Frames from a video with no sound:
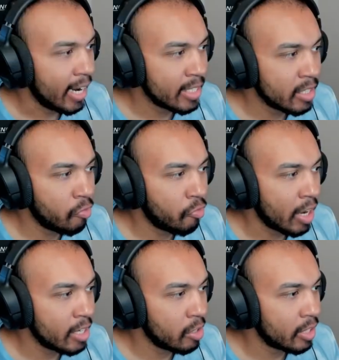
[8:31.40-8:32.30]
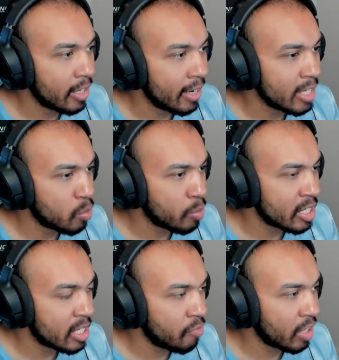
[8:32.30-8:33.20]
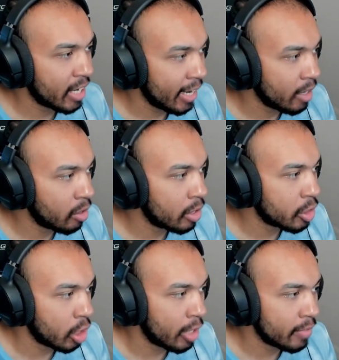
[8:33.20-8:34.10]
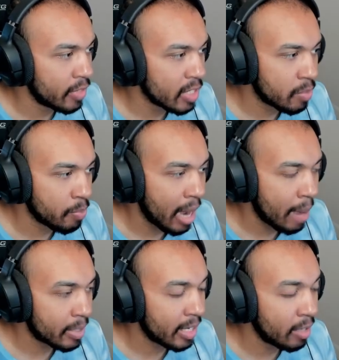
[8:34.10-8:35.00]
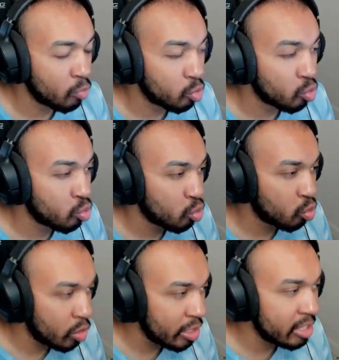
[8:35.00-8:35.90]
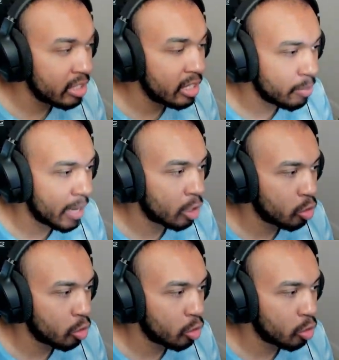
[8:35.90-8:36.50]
did find out that a specific head glitch on this map can really make or